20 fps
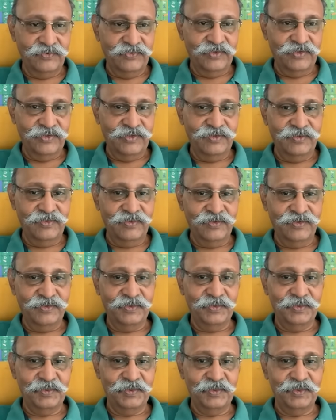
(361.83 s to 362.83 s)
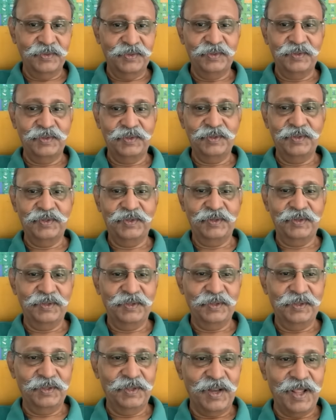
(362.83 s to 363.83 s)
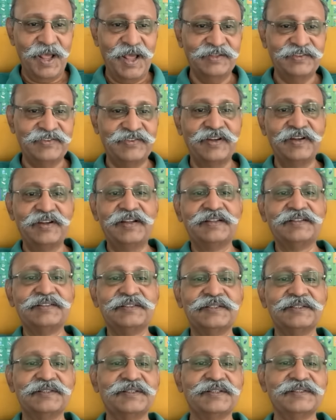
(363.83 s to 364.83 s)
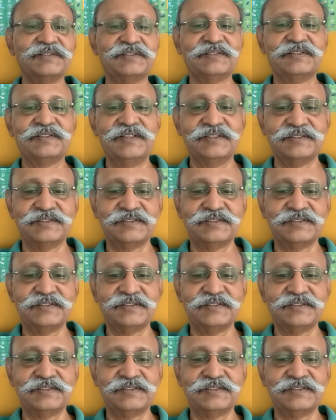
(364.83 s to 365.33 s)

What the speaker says: this is the last sentence in this.